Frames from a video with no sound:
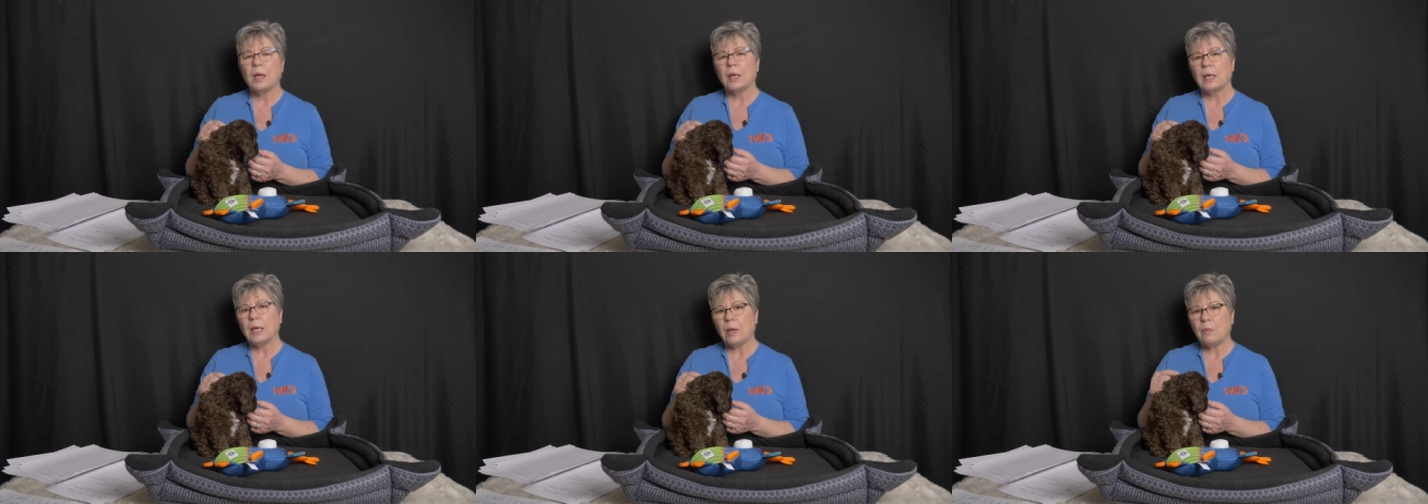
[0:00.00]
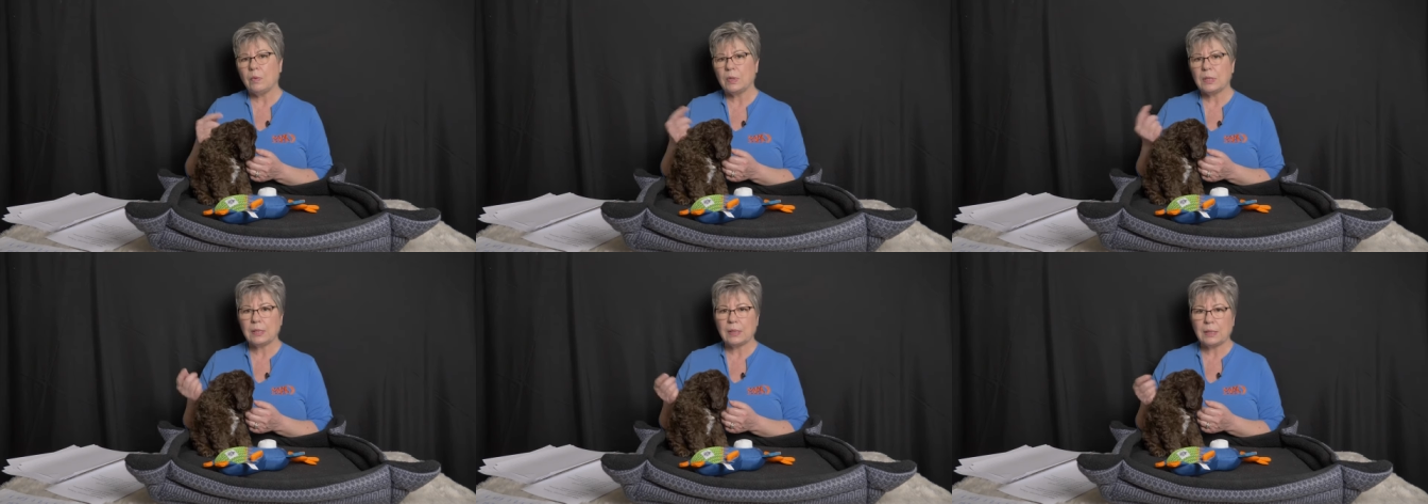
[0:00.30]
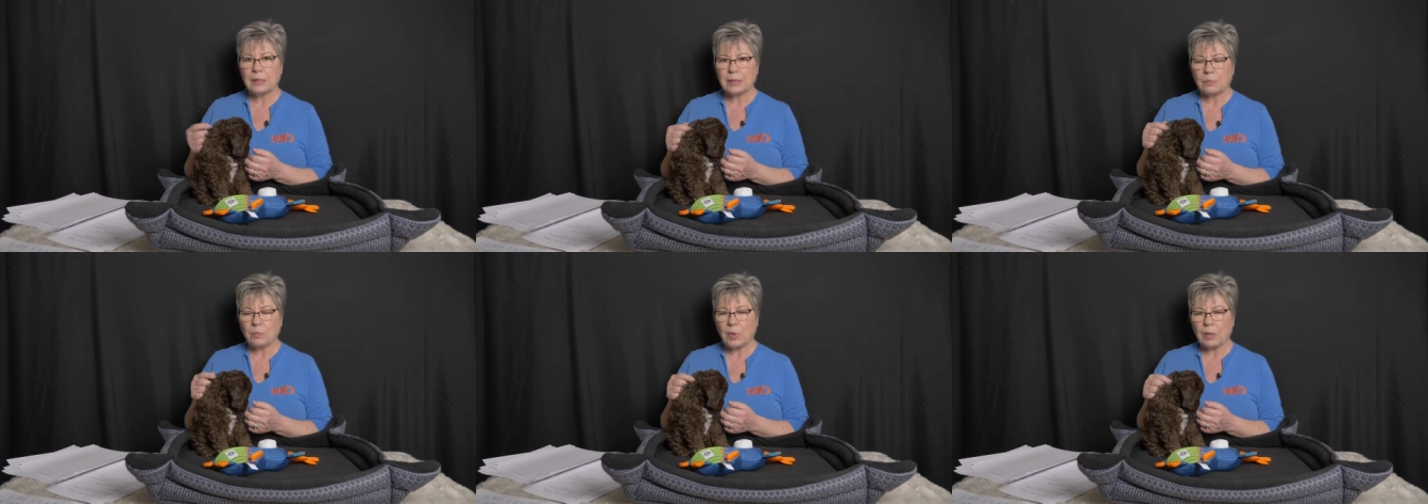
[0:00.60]
he was
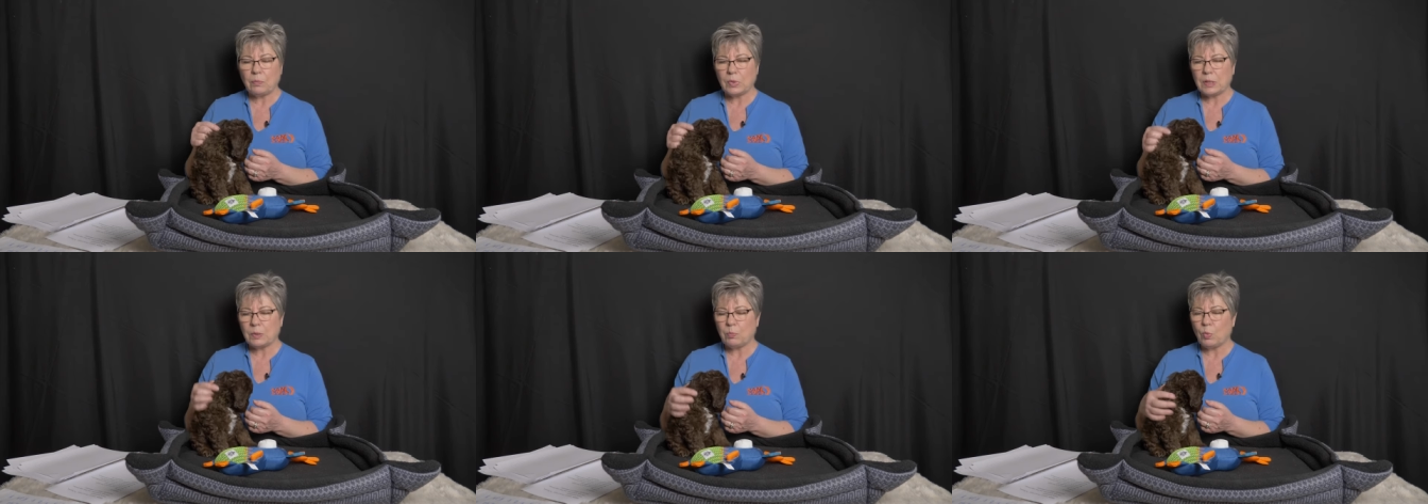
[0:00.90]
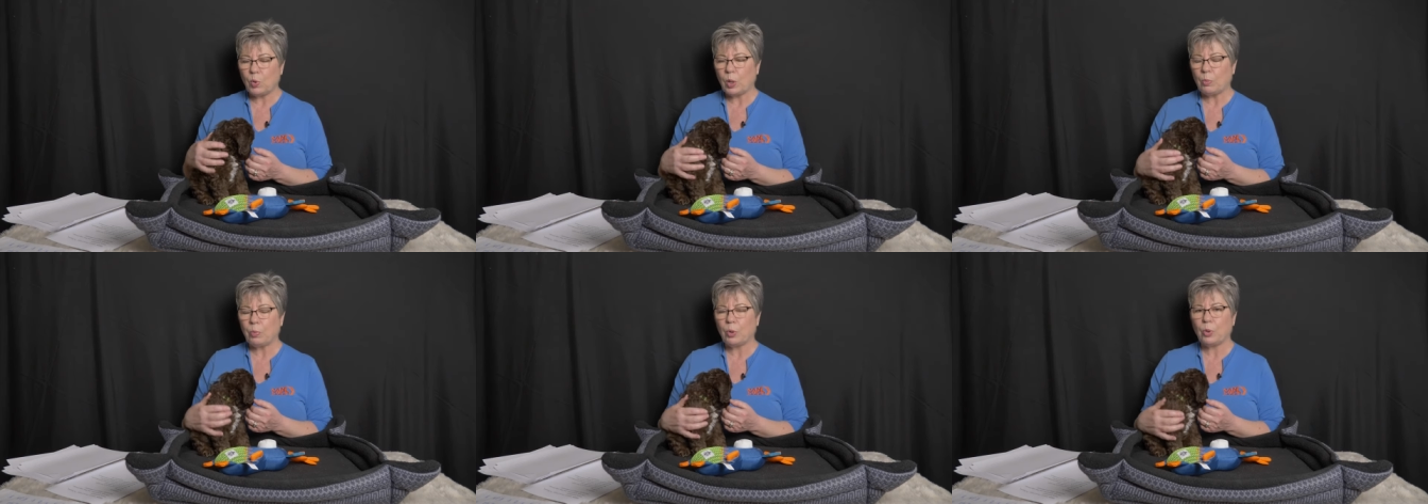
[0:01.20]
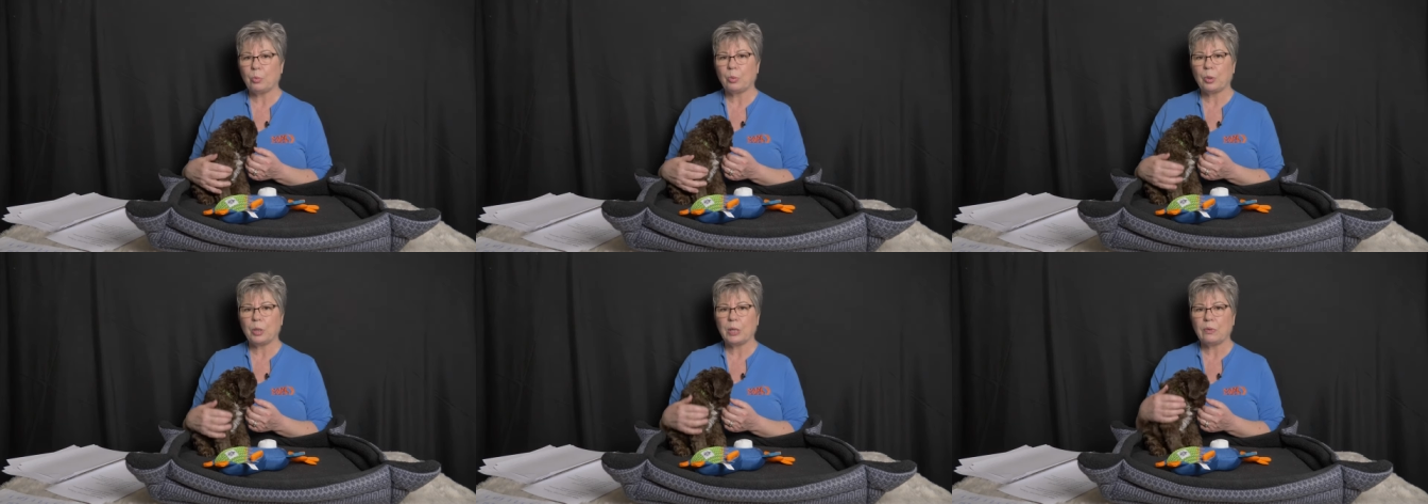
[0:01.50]
this one was more
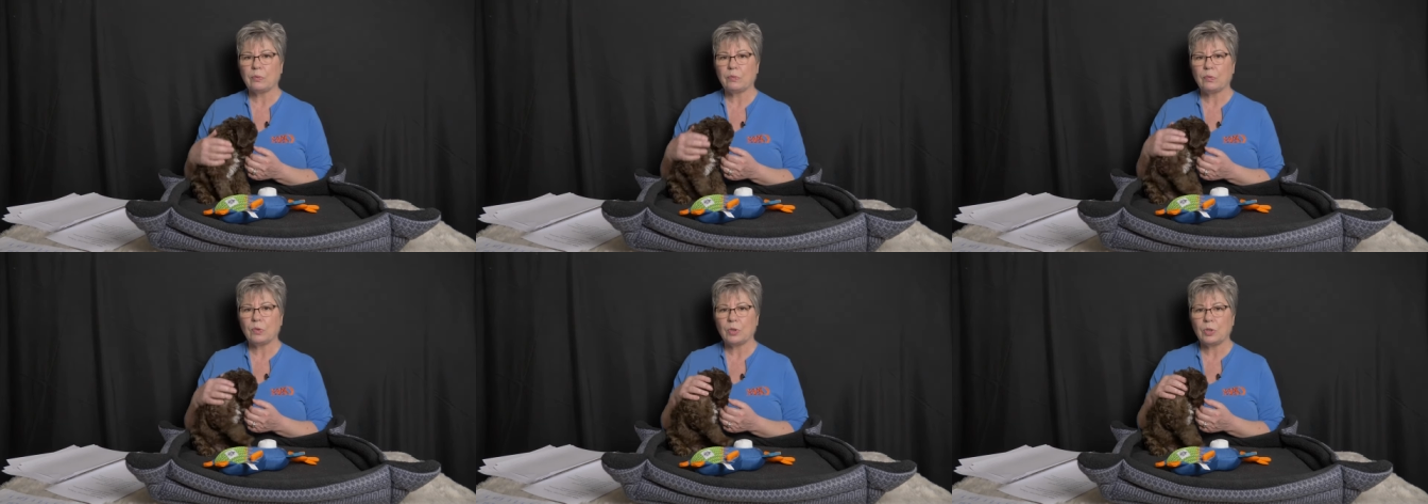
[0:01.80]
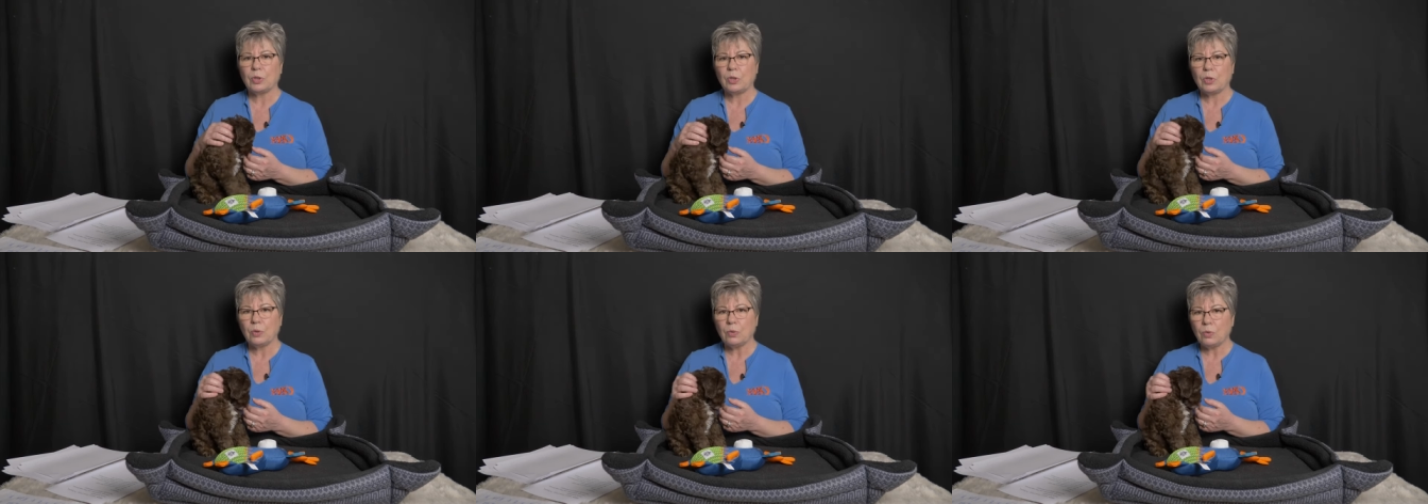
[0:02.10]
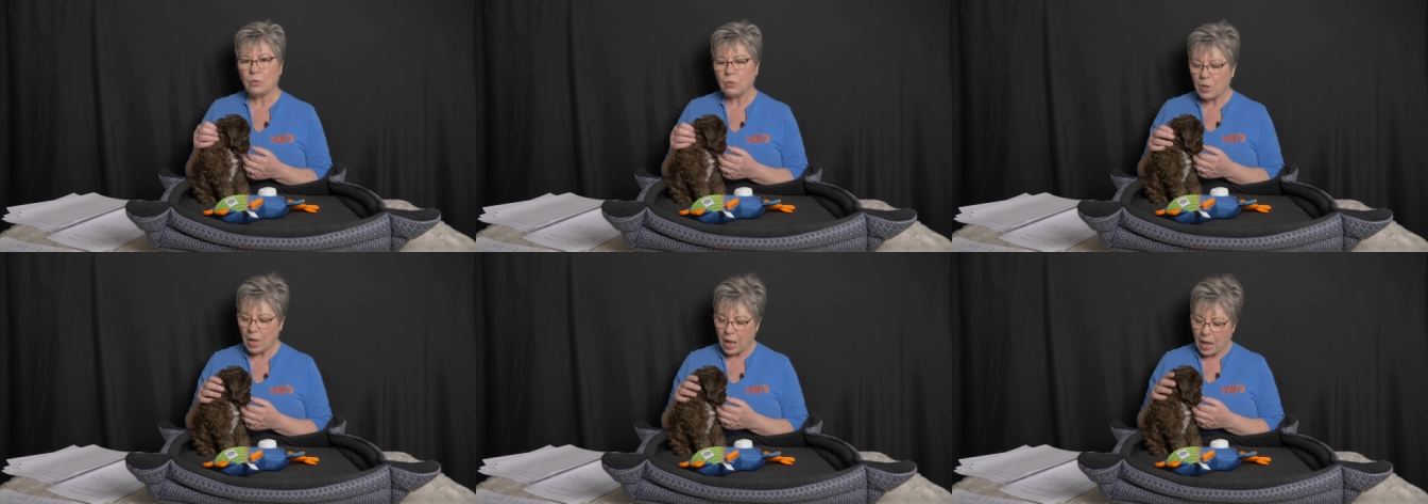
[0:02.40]
appropriate for
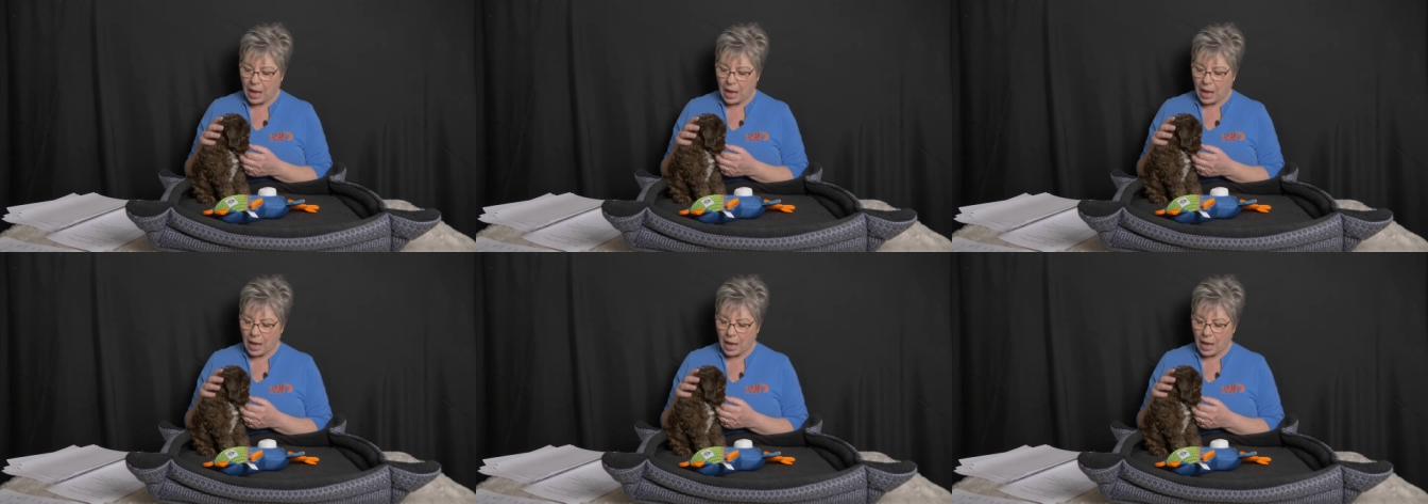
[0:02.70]
you,